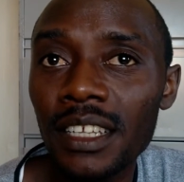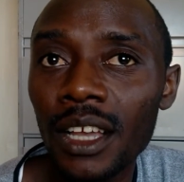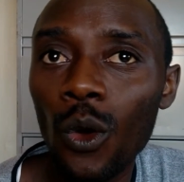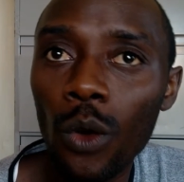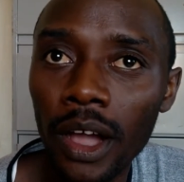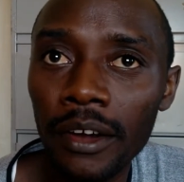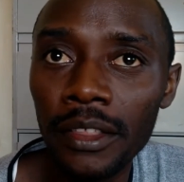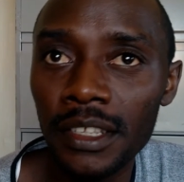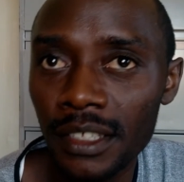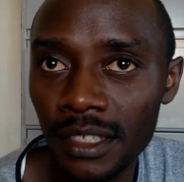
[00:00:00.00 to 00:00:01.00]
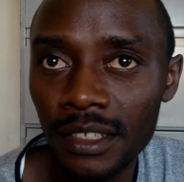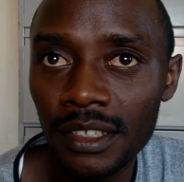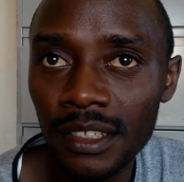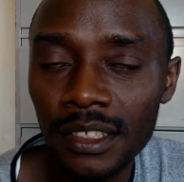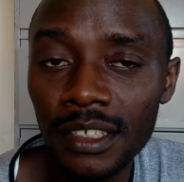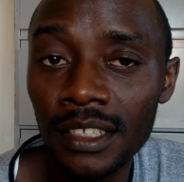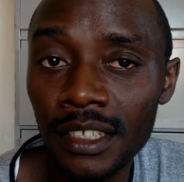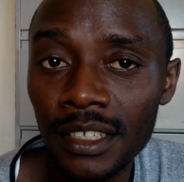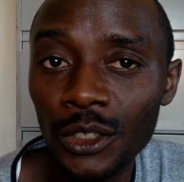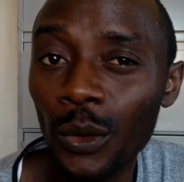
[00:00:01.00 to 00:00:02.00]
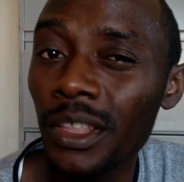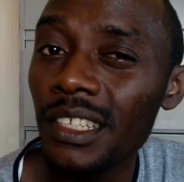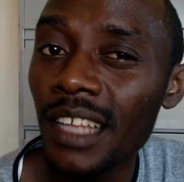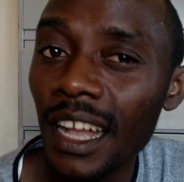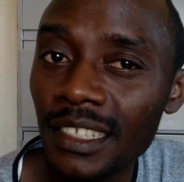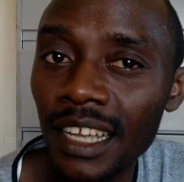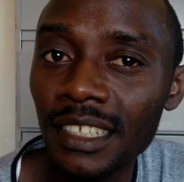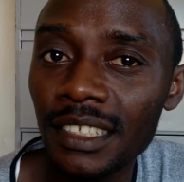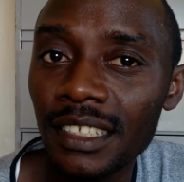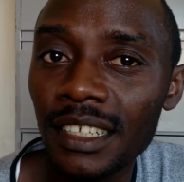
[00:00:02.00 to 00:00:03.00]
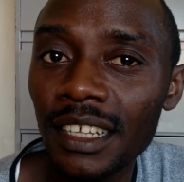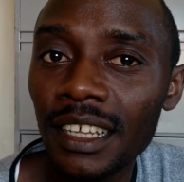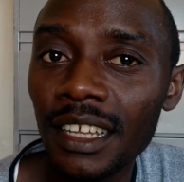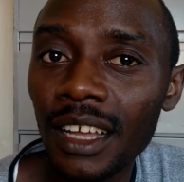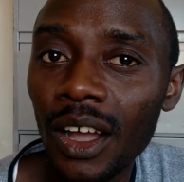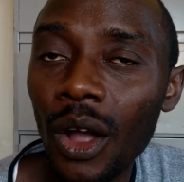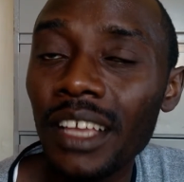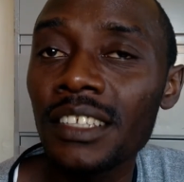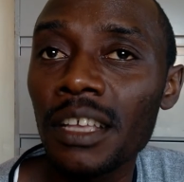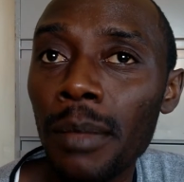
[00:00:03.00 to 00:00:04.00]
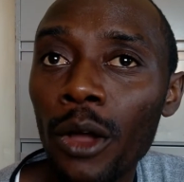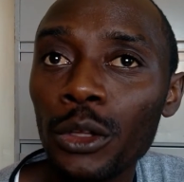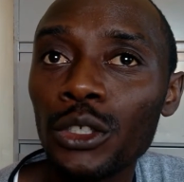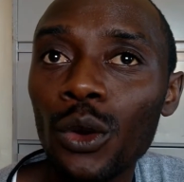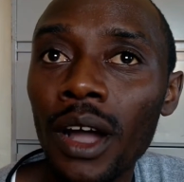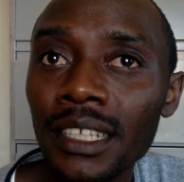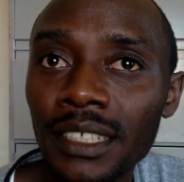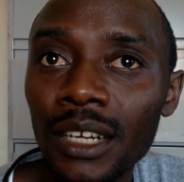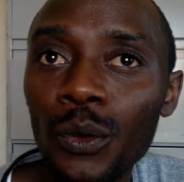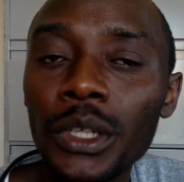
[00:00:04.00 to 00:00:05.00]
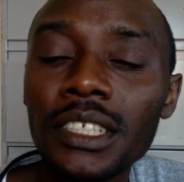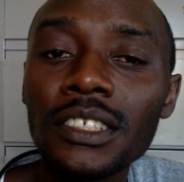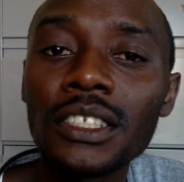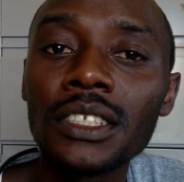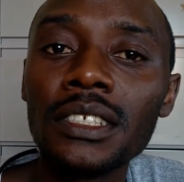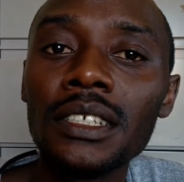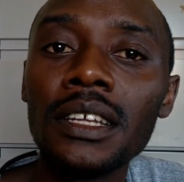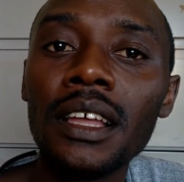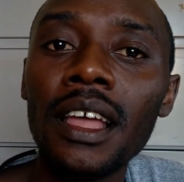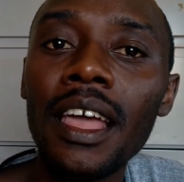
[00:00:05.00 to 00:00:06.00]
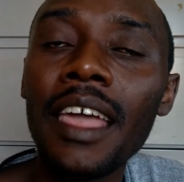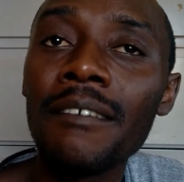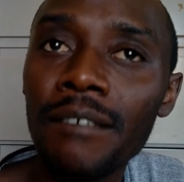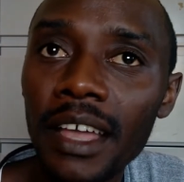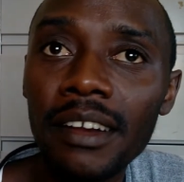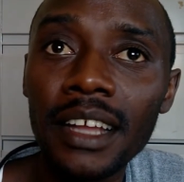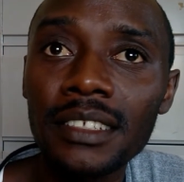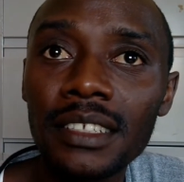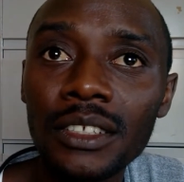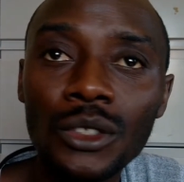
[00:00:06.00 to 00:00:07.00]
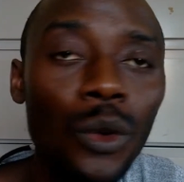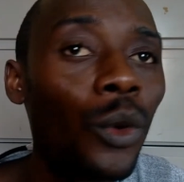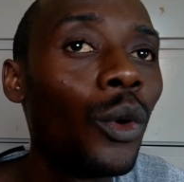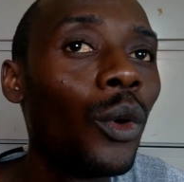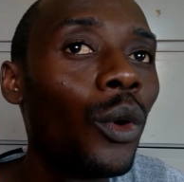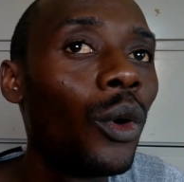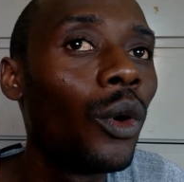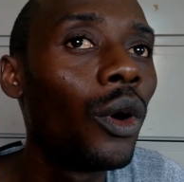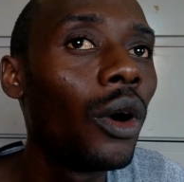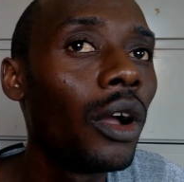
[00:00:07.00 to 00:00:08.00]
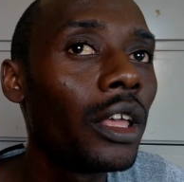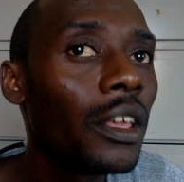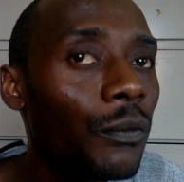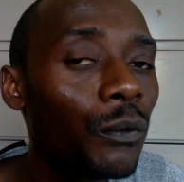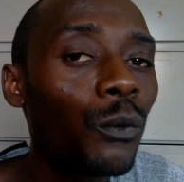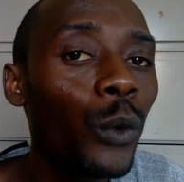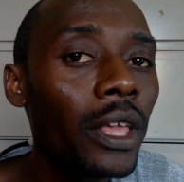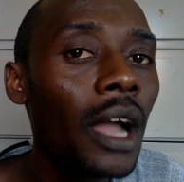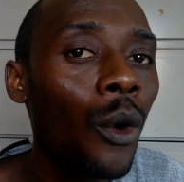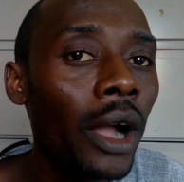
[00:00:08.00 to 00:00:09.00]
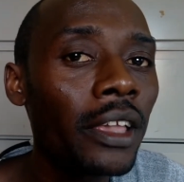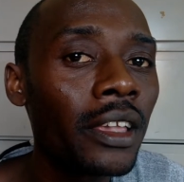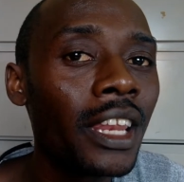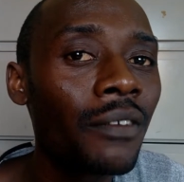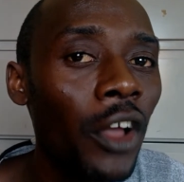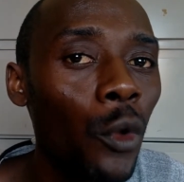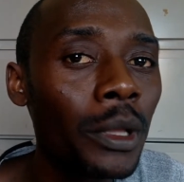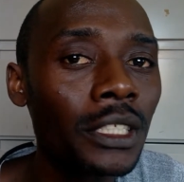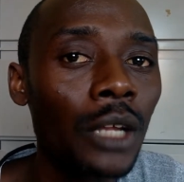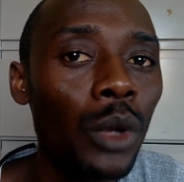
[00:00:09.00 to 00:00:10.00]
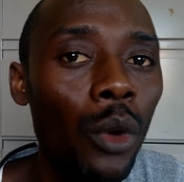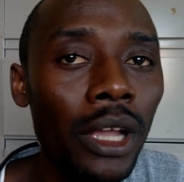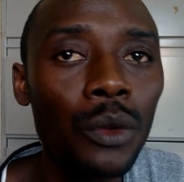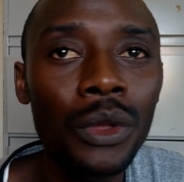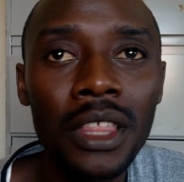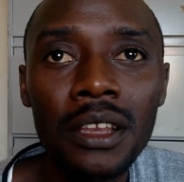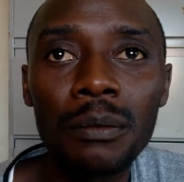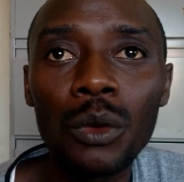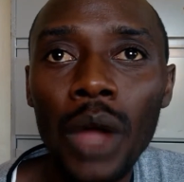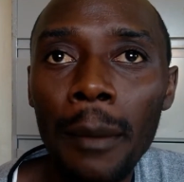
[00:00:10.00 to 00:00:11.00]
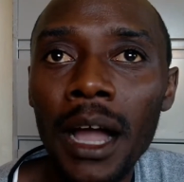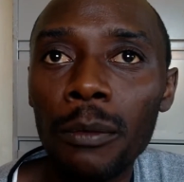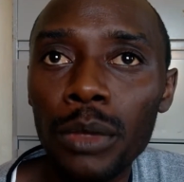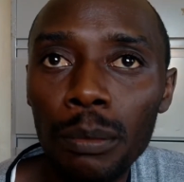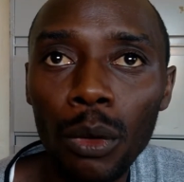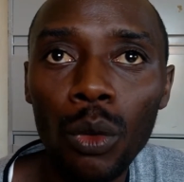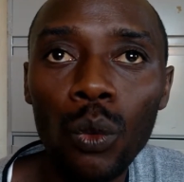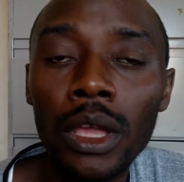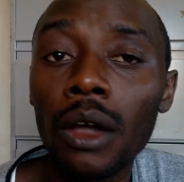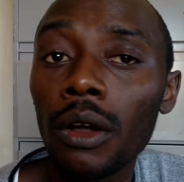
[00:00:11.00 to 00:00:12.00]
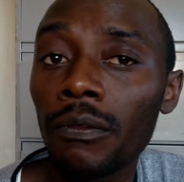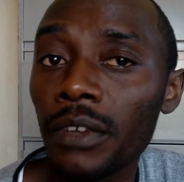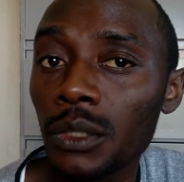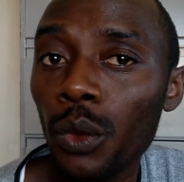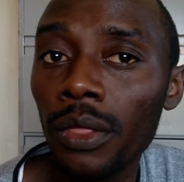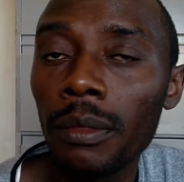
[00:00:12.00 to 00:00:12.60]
who carry this disease. So this hazard is a biological hazard, which is a virus. So if we are working in environments and we are working among people, we are faced with